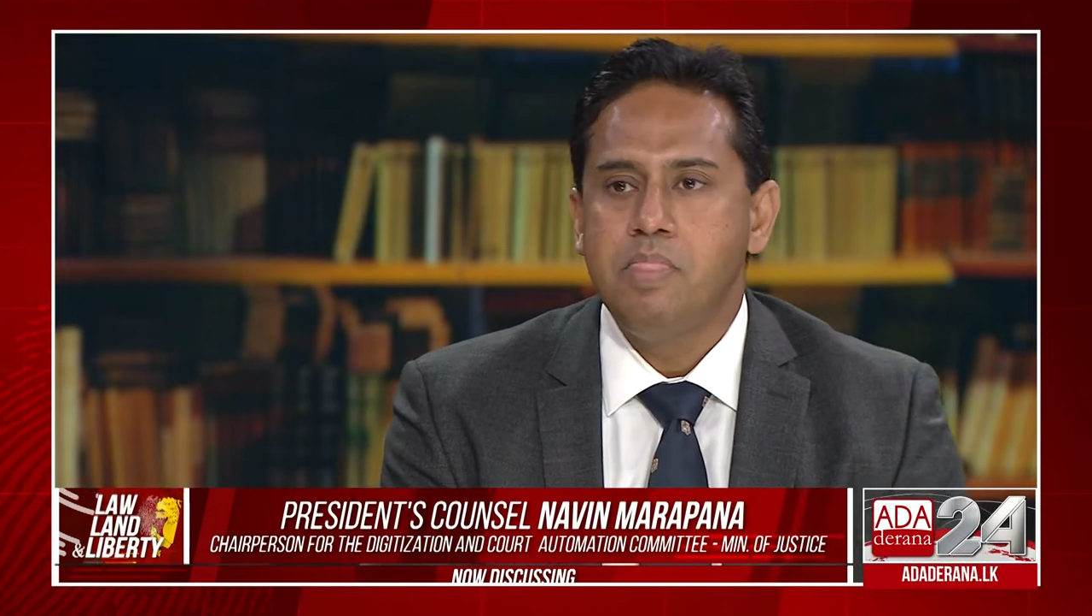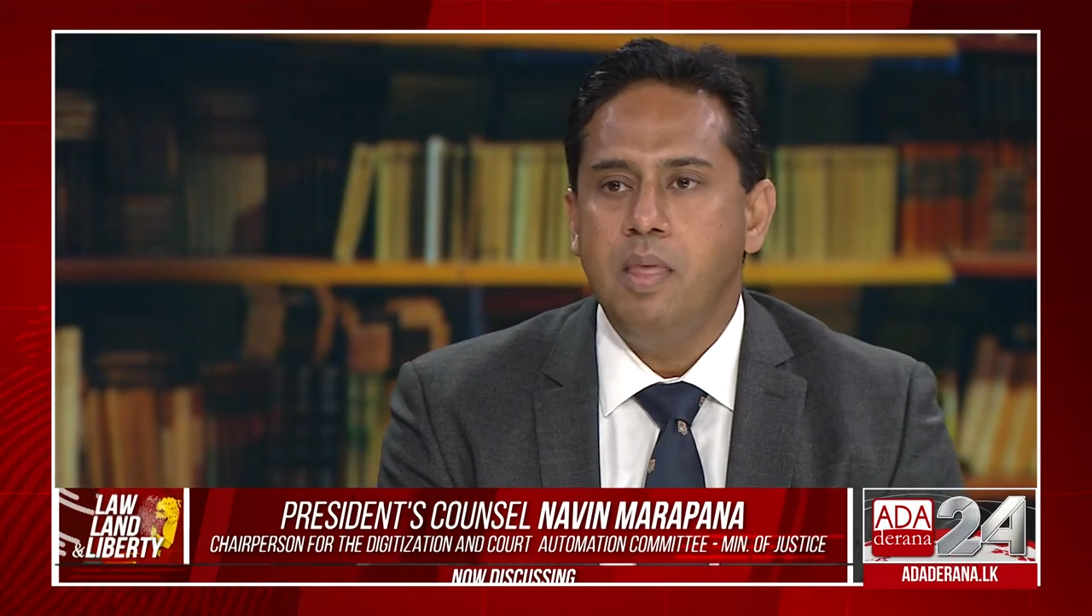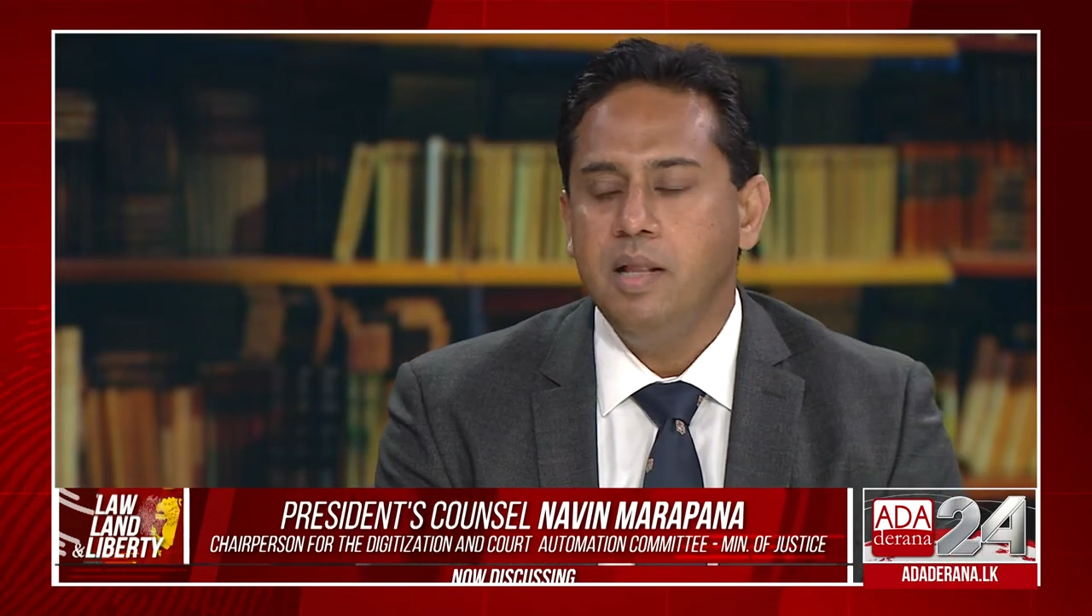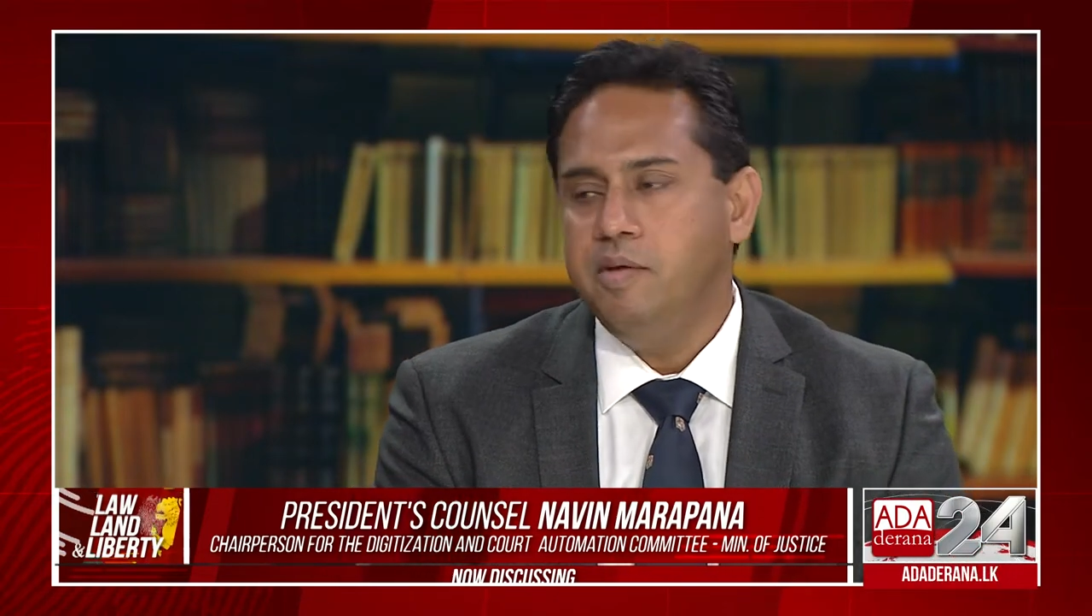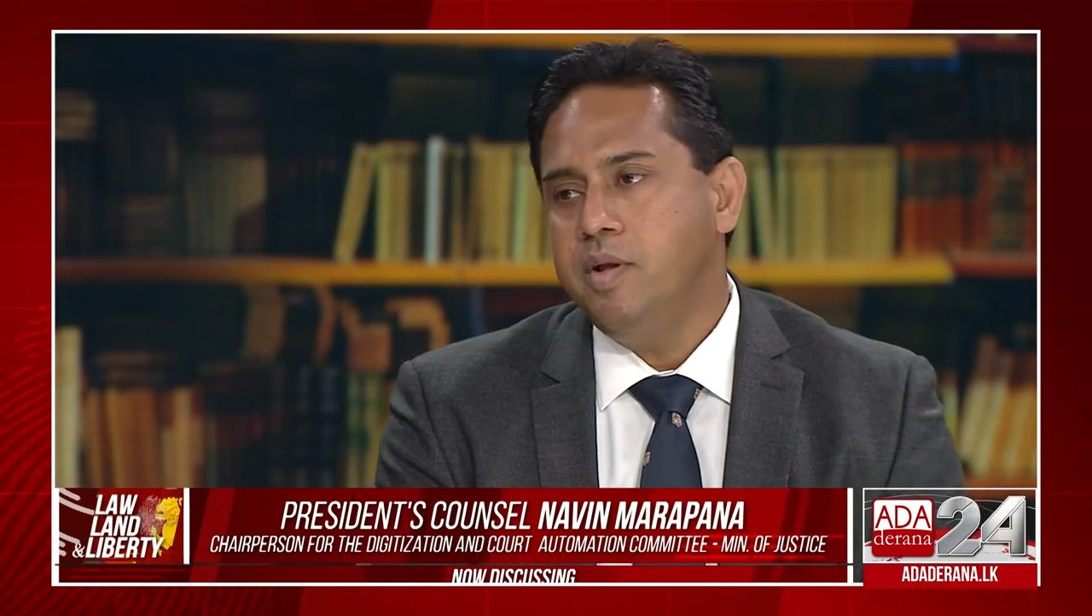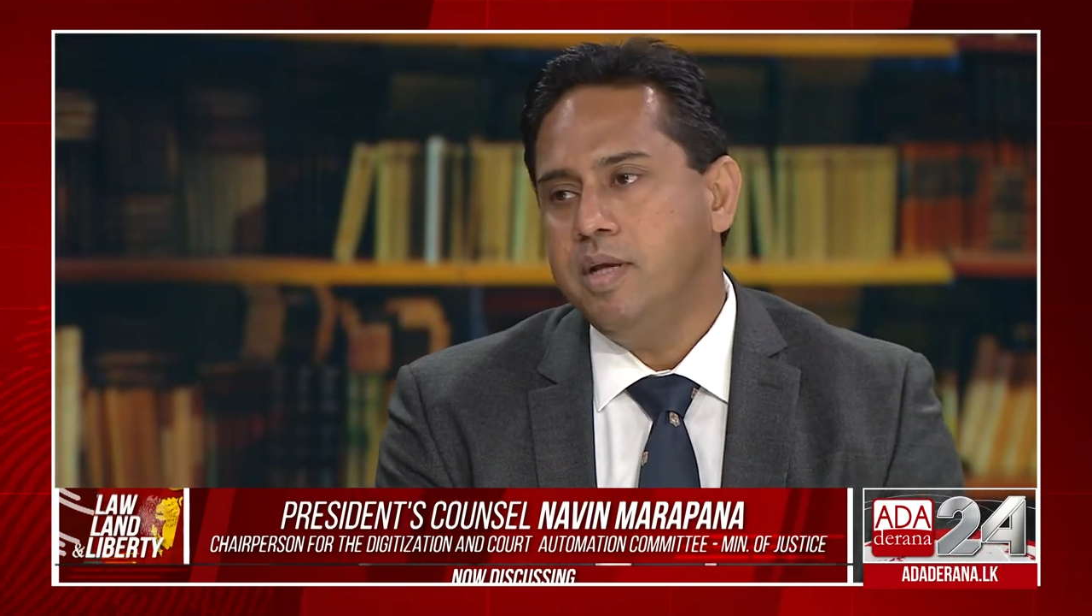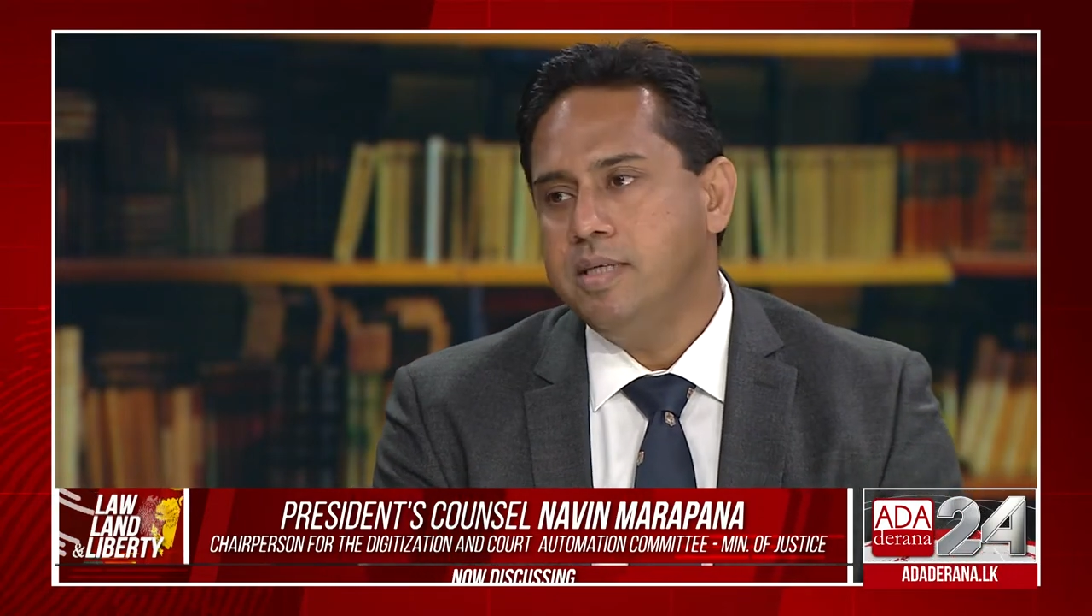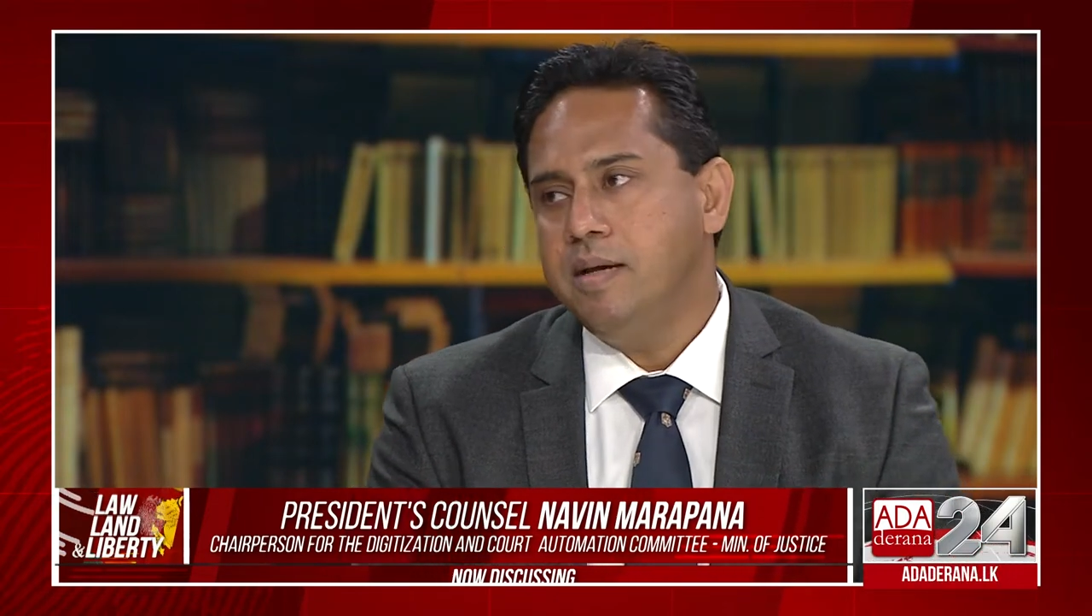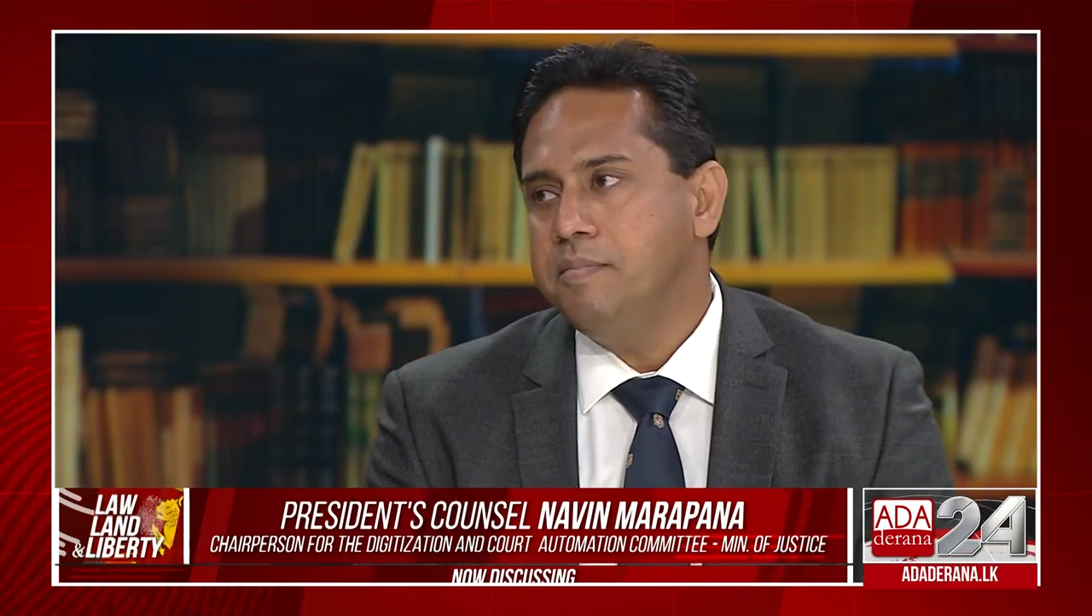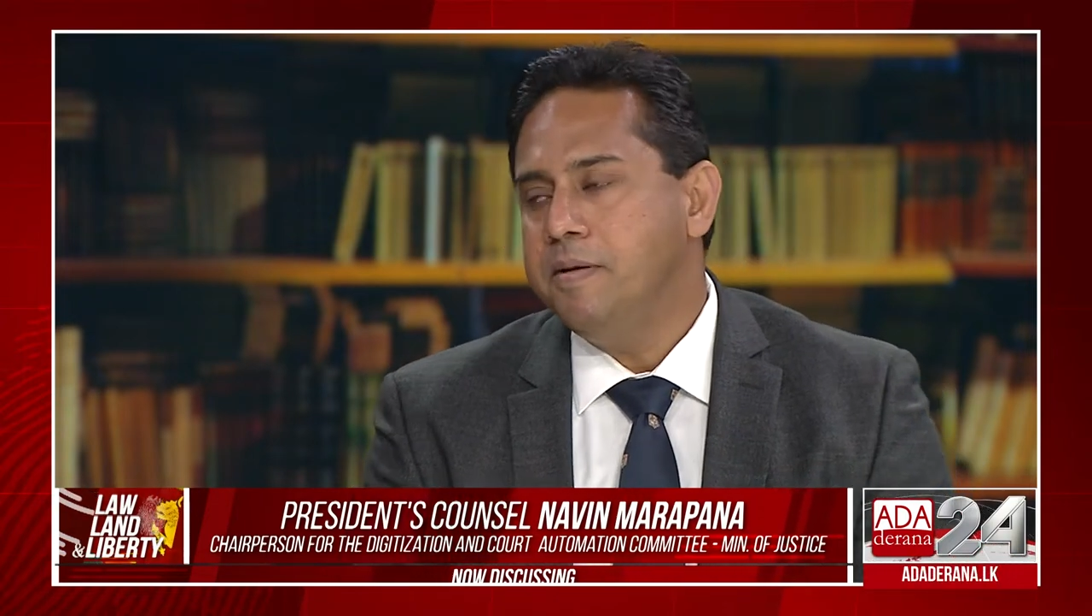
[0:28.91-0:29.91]
I'll give you an
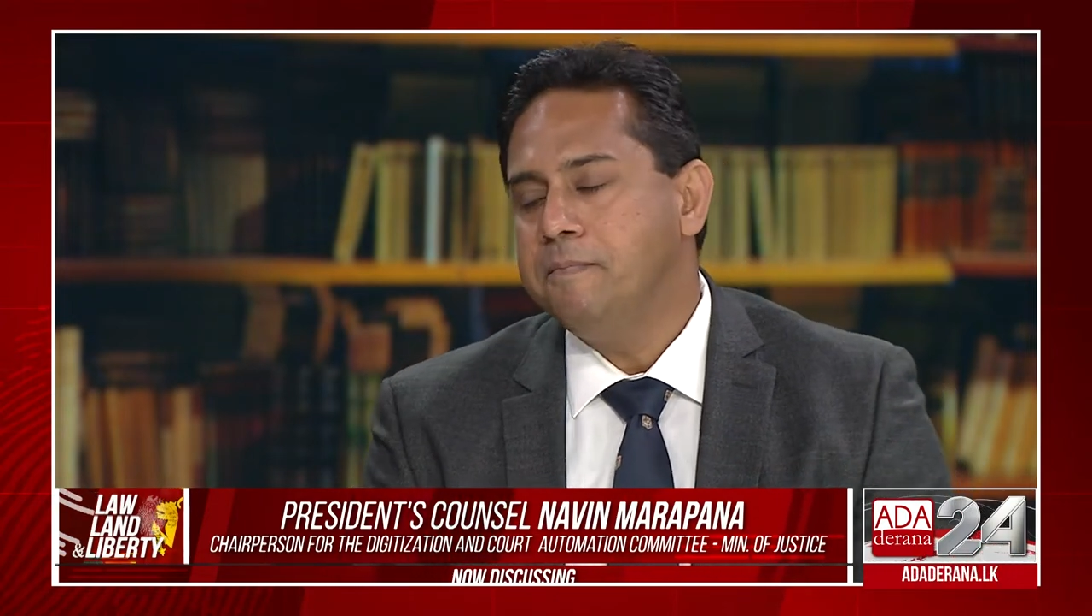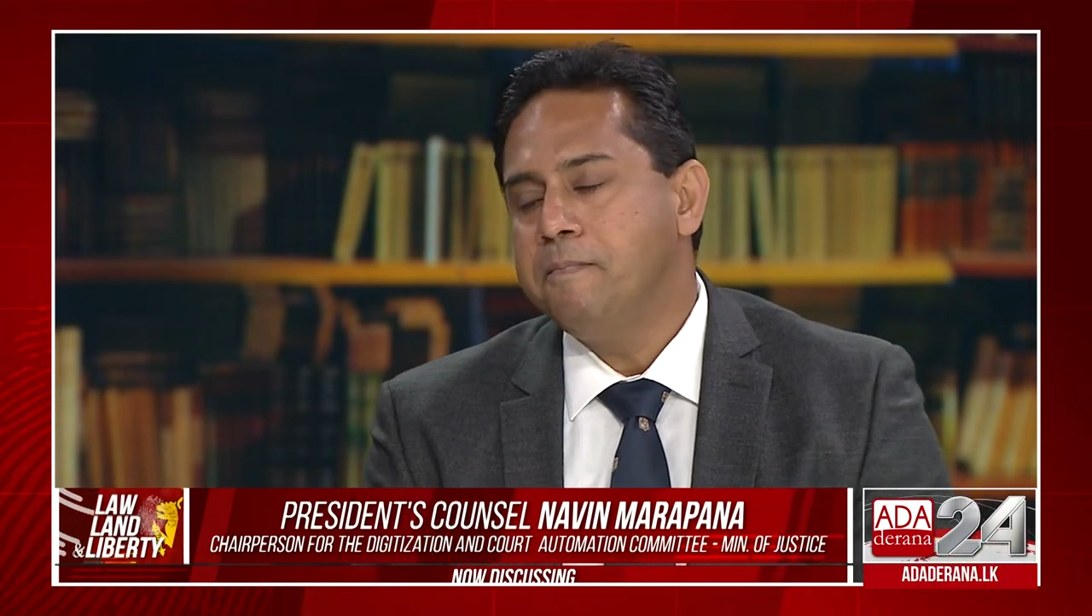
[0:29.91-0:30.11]
example.